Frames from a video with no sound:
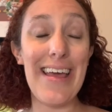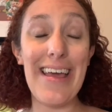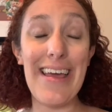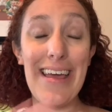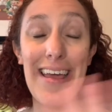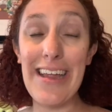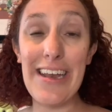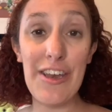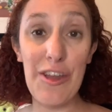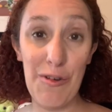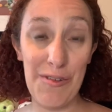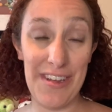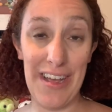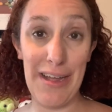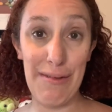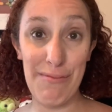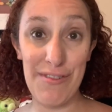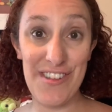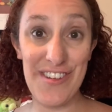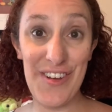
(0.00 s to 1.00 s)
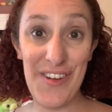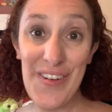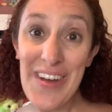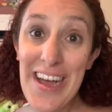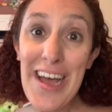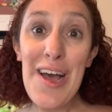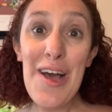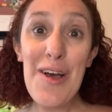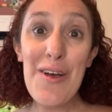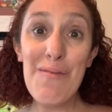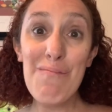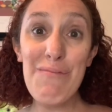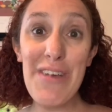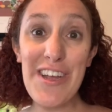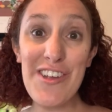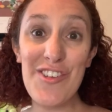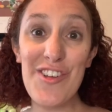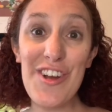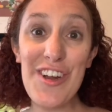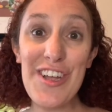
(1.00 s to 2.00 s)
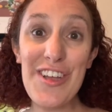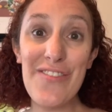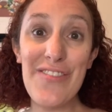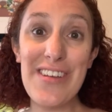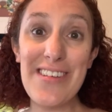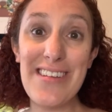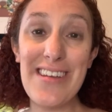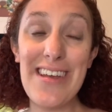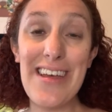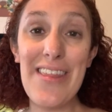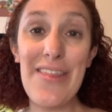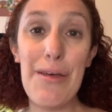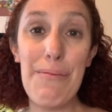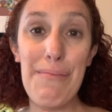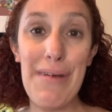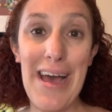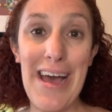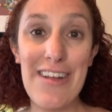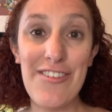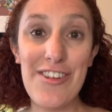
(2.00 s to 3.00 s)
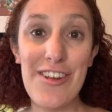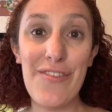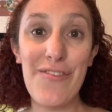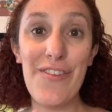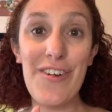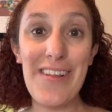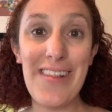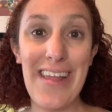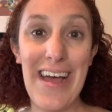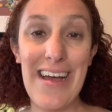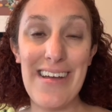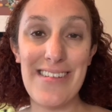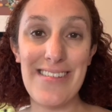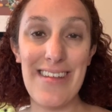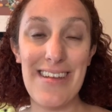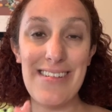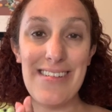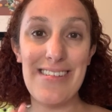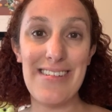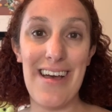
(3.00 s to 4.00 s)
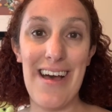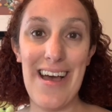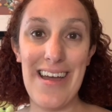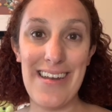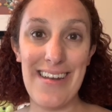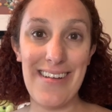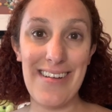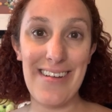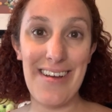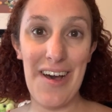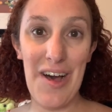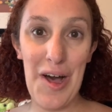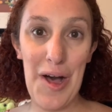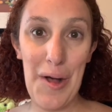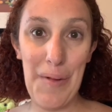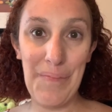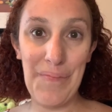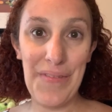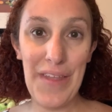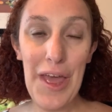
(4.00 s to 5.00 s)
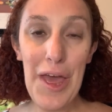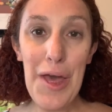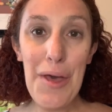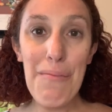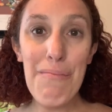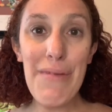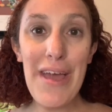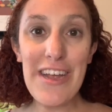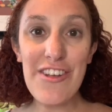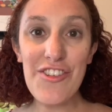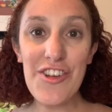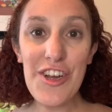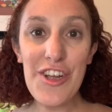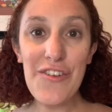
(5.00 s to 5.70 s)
in no time. So make sure you visit themagicforless.com. Make sure you